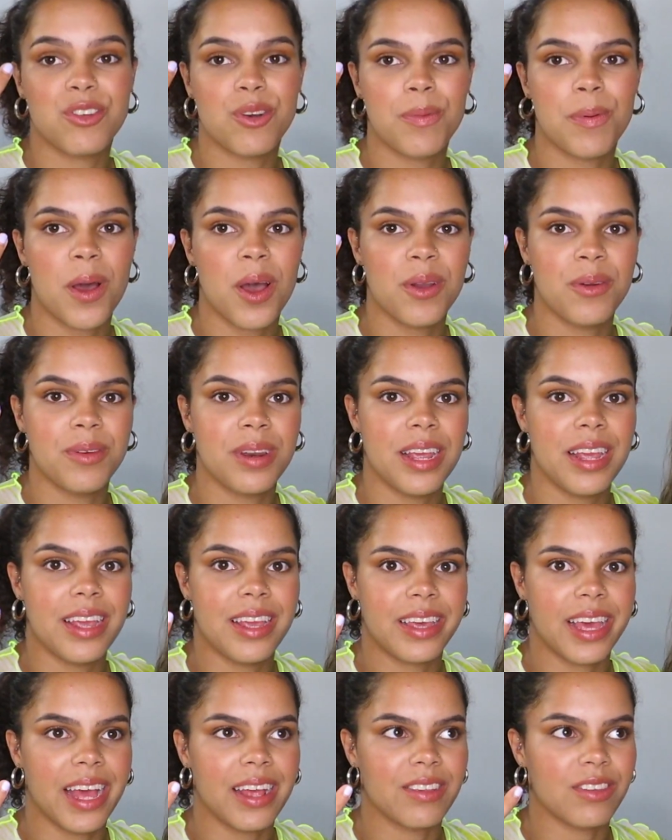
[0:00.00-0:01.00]
your
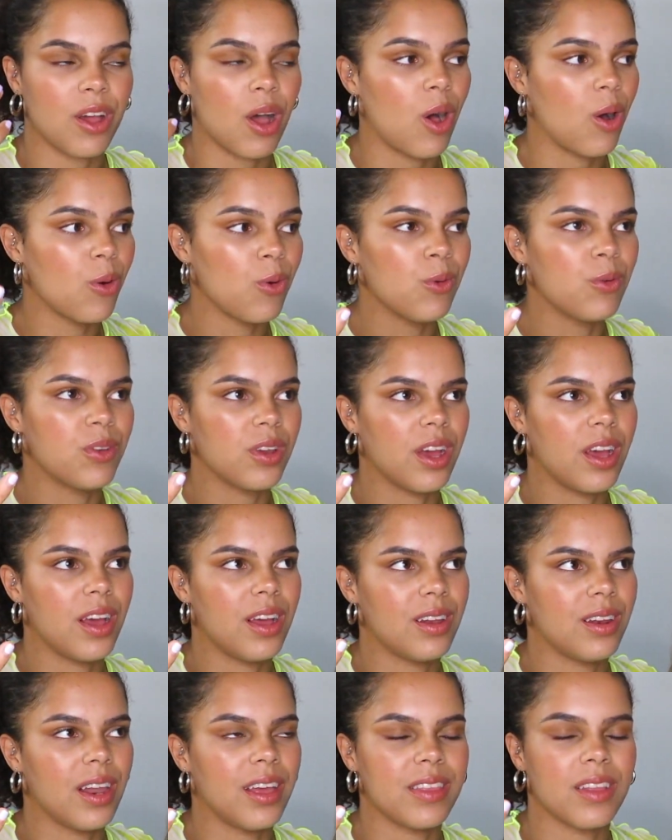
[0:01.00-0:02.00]
pony gets
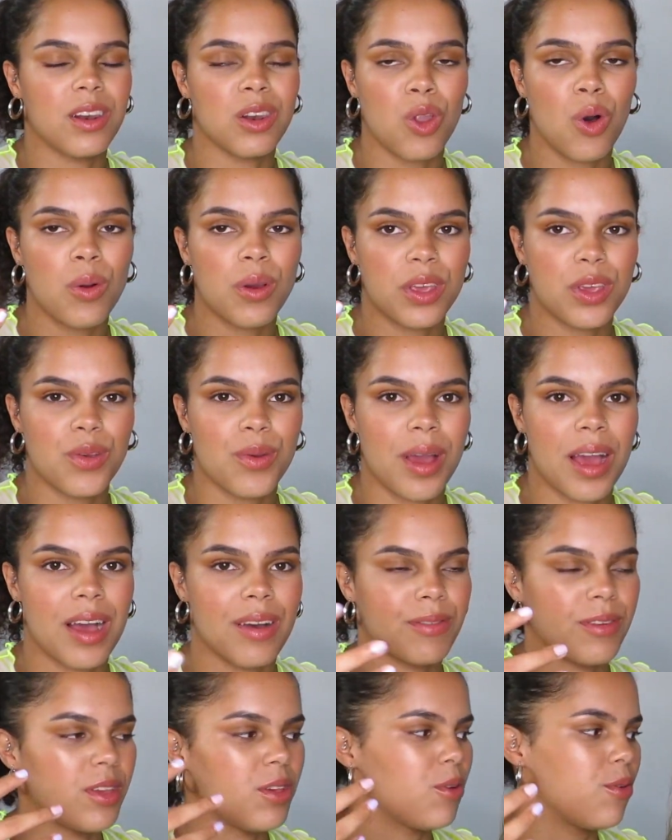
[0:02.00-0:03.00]
older, like the longer you
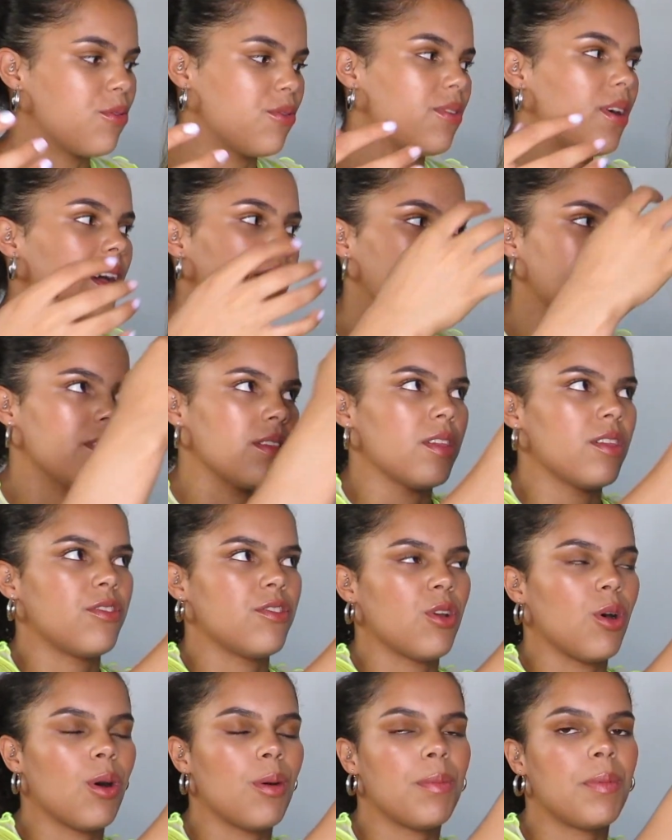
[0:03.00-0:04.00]
have it, you'll find that the
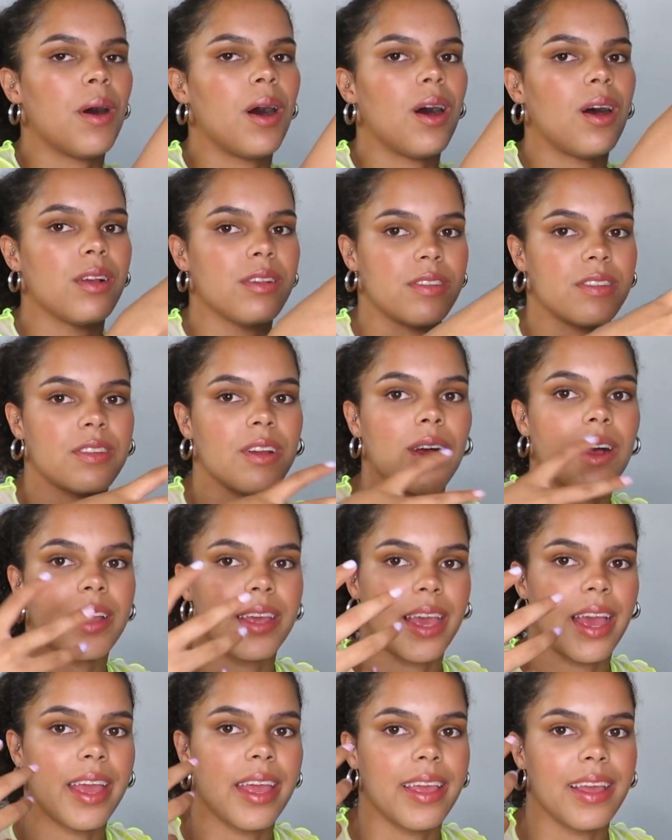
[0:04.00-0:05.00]
top parts start
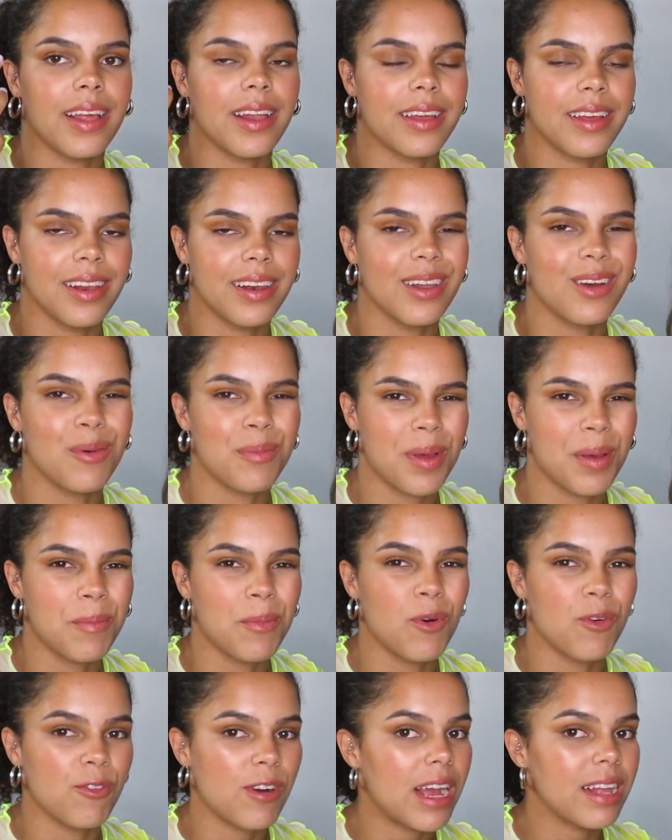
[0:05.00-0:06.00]
getting like a little bit
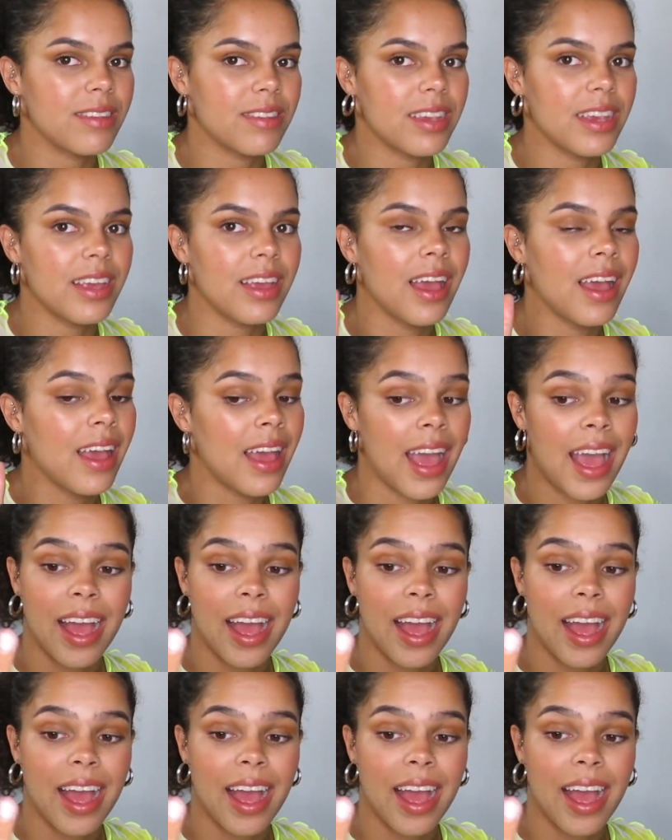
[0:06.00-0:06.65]
more ratty,